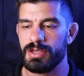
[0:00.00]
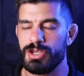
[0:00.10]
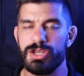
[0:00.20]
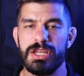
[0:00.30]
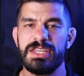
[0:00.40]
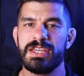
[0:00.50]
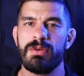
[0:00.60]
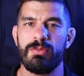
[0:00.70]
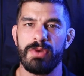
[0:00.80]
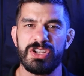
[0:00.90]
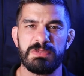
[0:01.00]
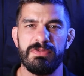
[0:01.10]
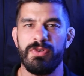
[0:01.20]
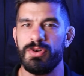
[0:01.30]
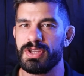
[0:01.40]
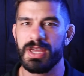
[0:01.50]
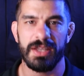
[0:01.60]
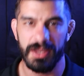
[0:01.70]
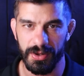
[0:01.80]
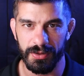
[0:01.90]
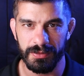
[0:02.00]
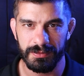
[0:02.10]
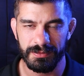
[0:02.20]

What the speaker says: You need to get rich before you get legal.